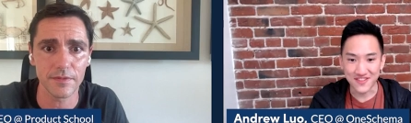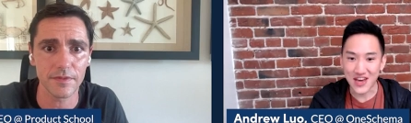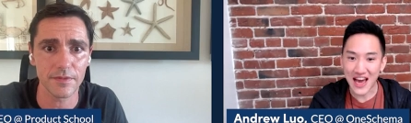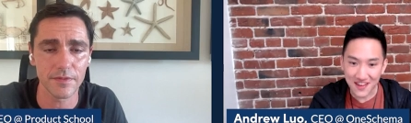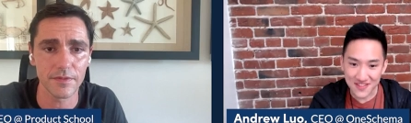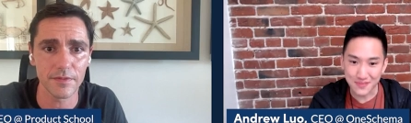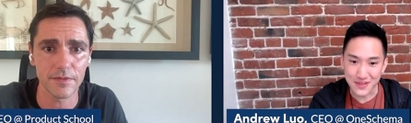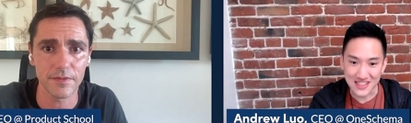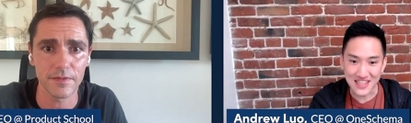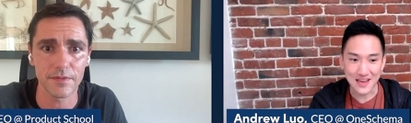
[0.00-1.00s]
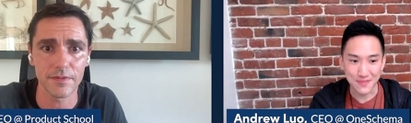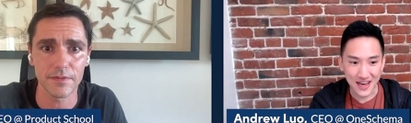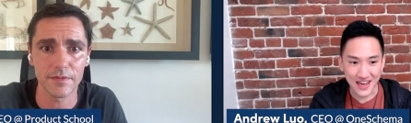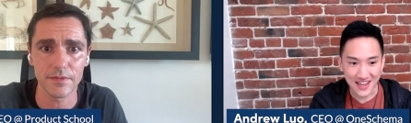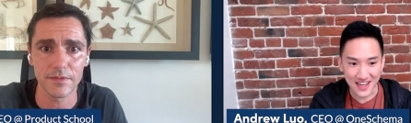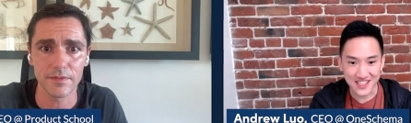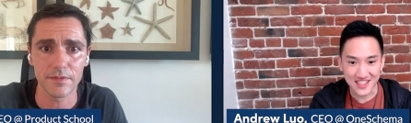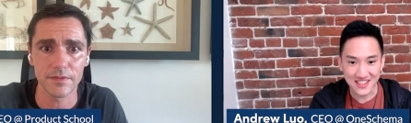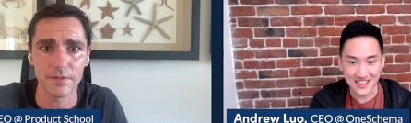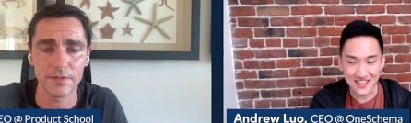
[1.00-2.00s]
Speaker 1: if you have to build an API
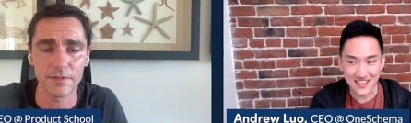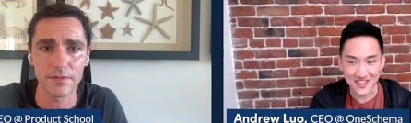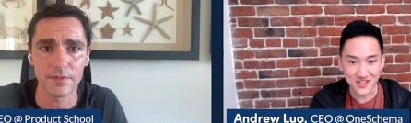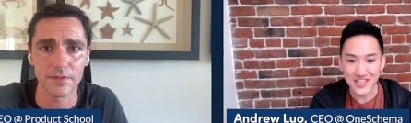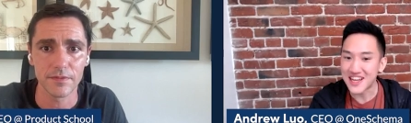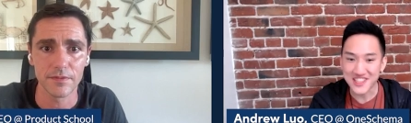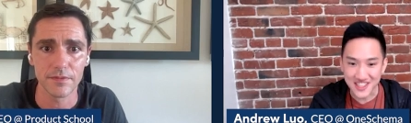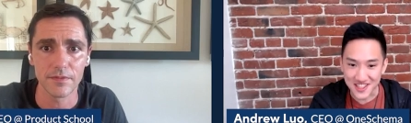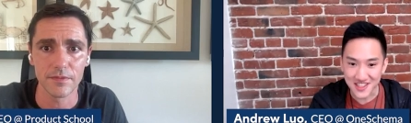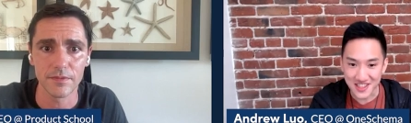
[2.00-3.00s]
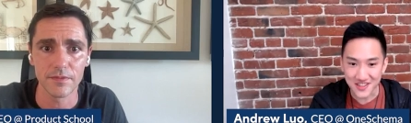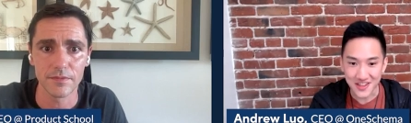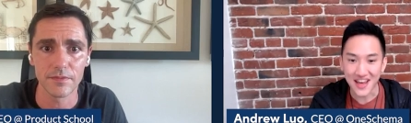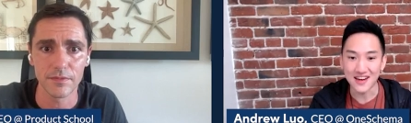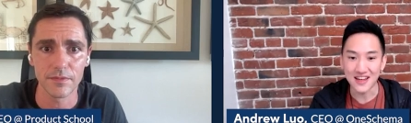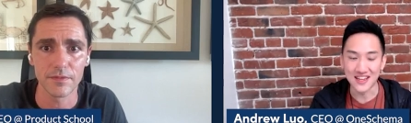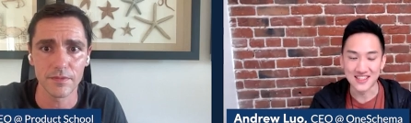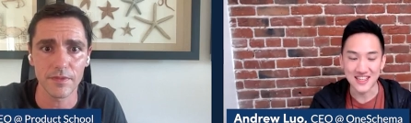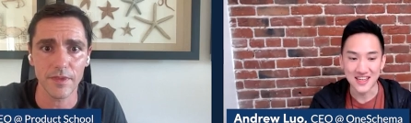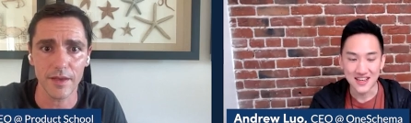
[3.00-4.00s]
connection, you need engineers to do that.
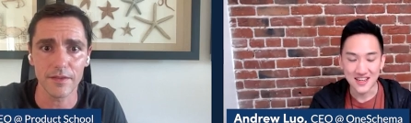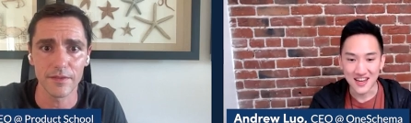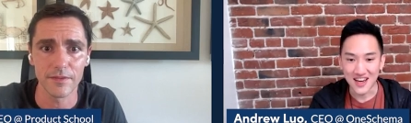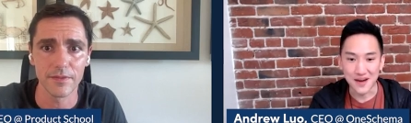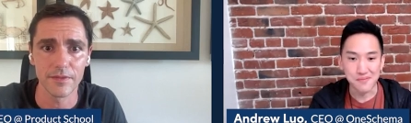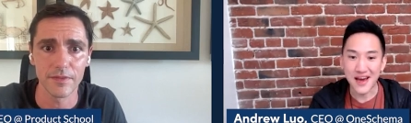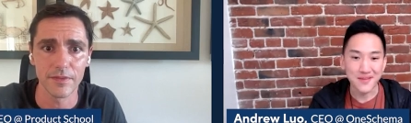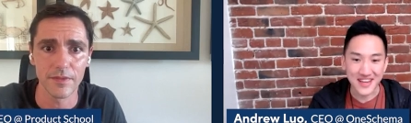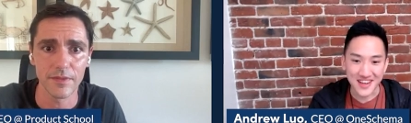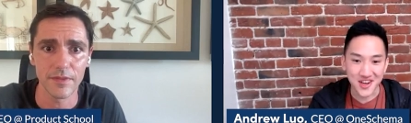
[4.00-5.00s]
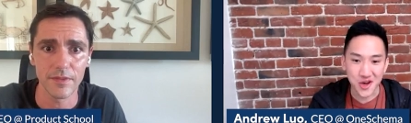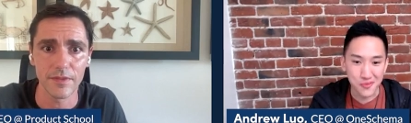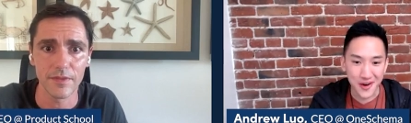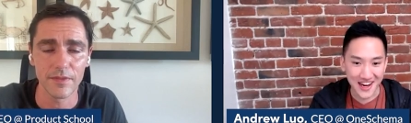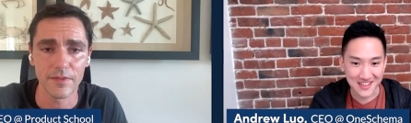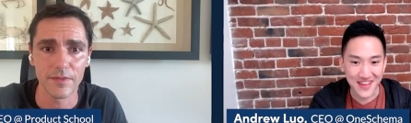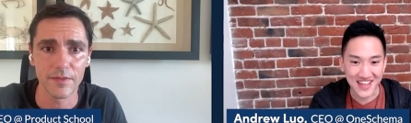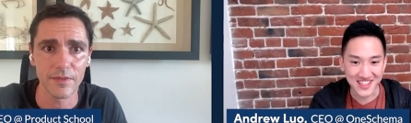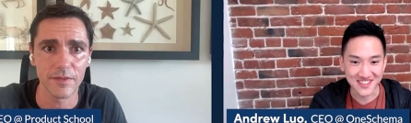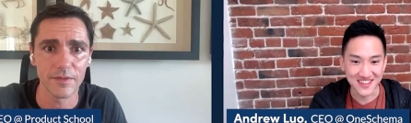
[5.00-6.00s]
And yeah. Uh, I mean, no product
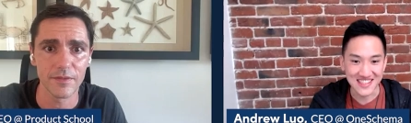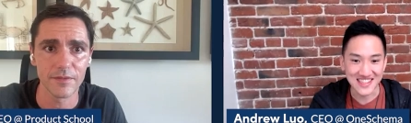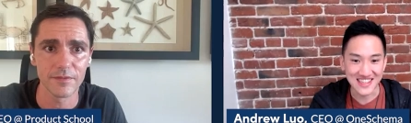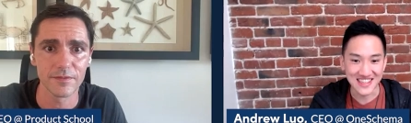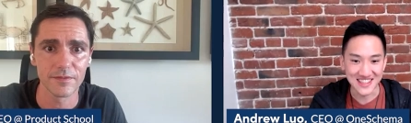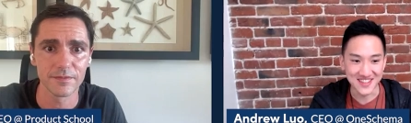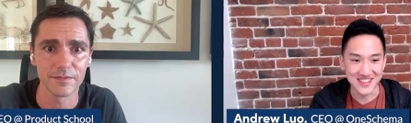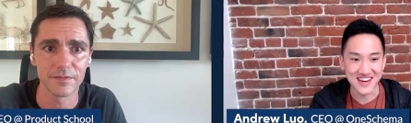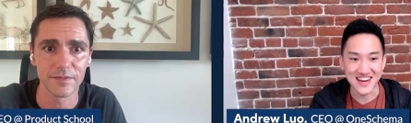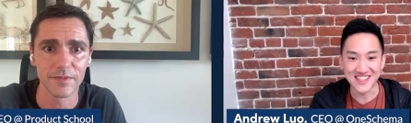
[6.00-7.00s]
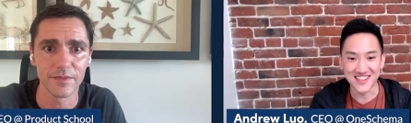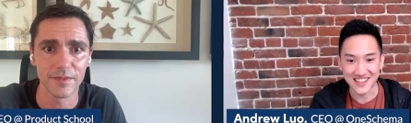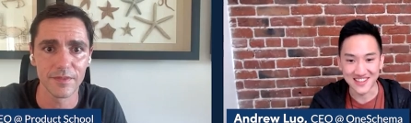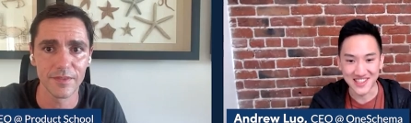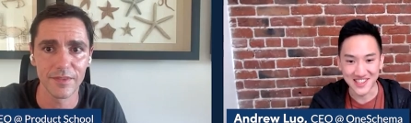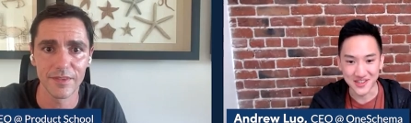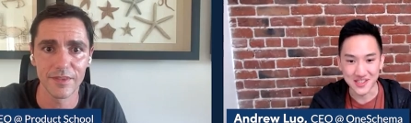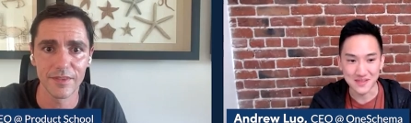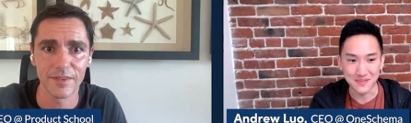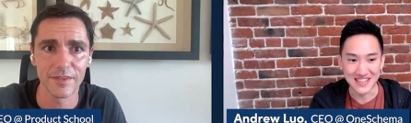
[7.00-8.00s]
manager wants to use their engineering
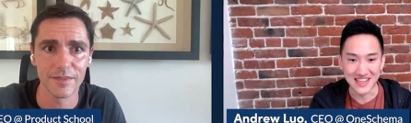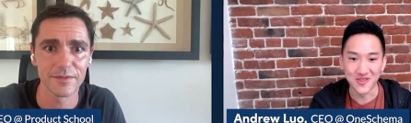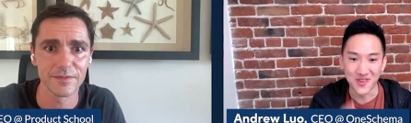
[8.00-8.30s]
resources building